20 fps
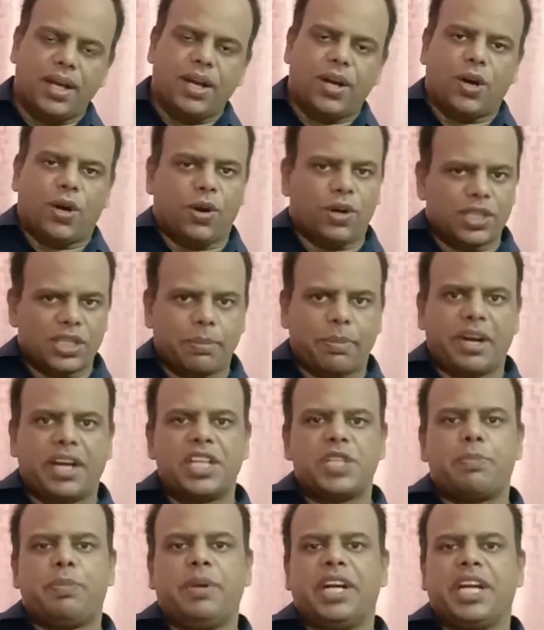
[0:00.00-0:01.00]
All the
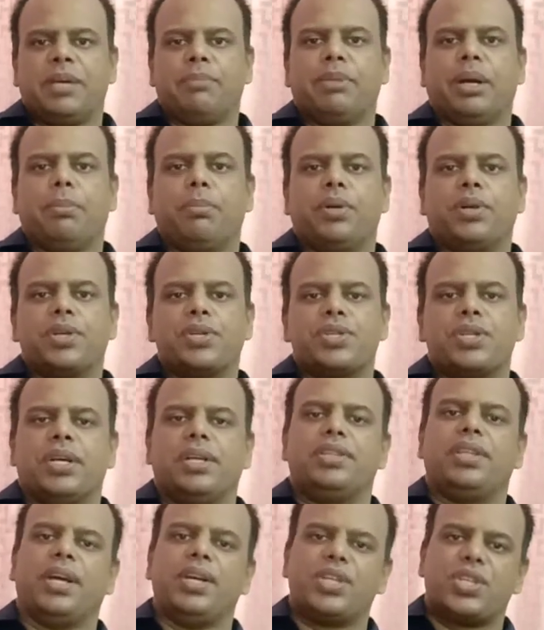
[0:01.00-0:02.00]
participating members,
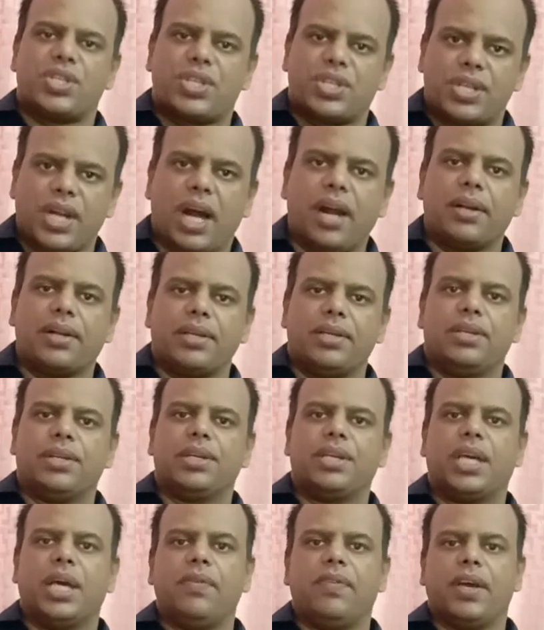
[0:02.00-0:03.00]
they
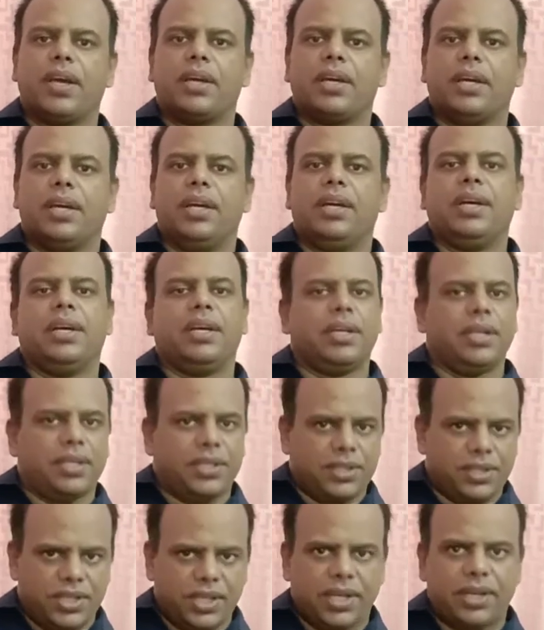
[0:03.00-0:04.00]
start giving
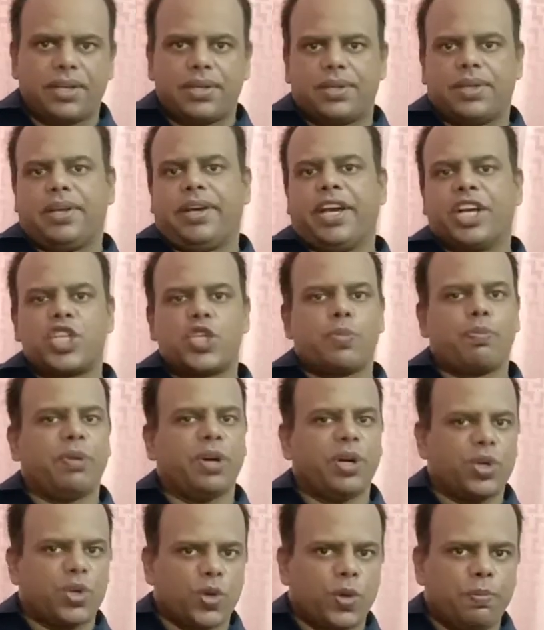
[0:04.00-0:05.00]
their
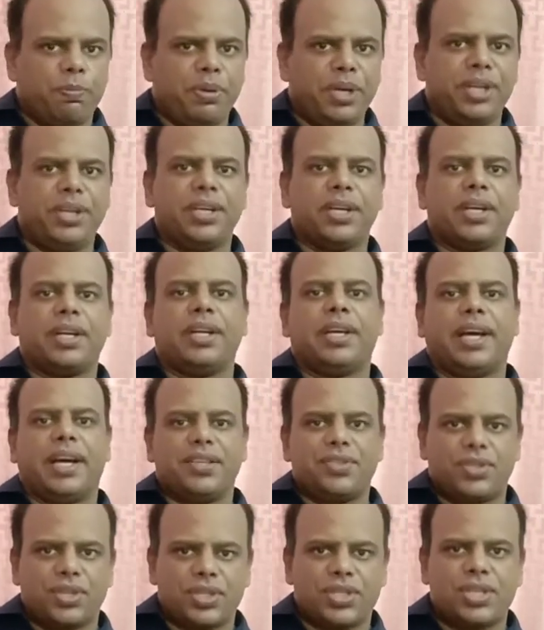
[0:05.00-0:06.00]
expert opinion,
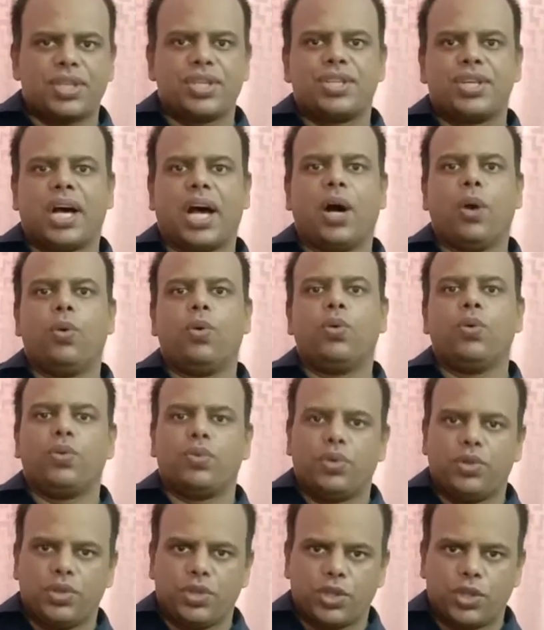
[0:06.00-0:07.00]
and this is how
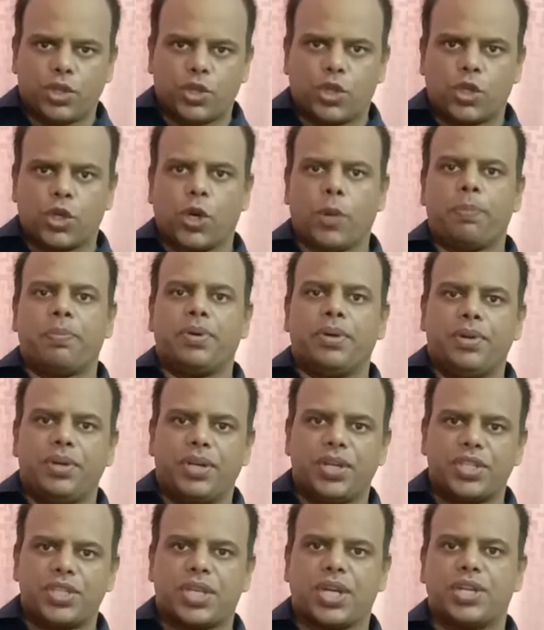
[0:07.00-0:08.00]
group
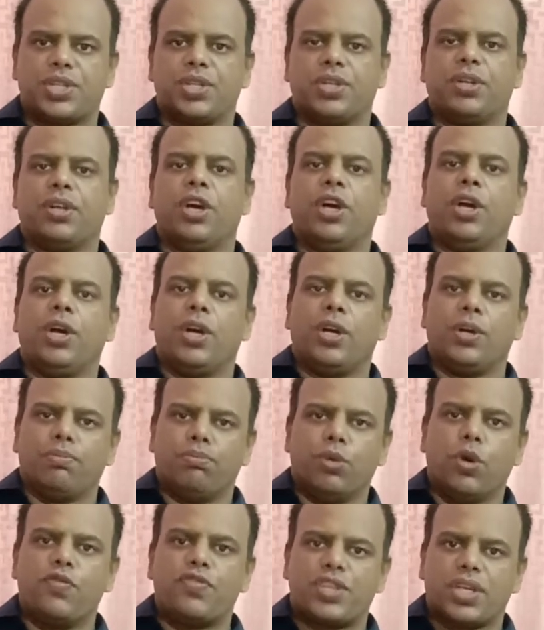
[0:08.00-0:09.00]
discussion
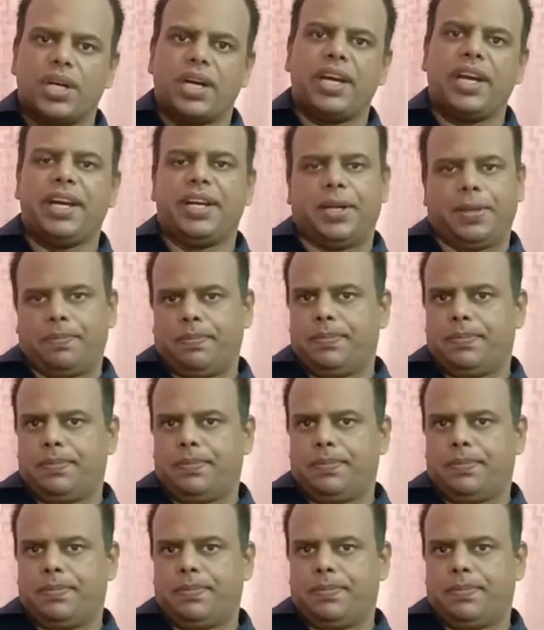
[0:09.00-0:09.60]
moves ahead.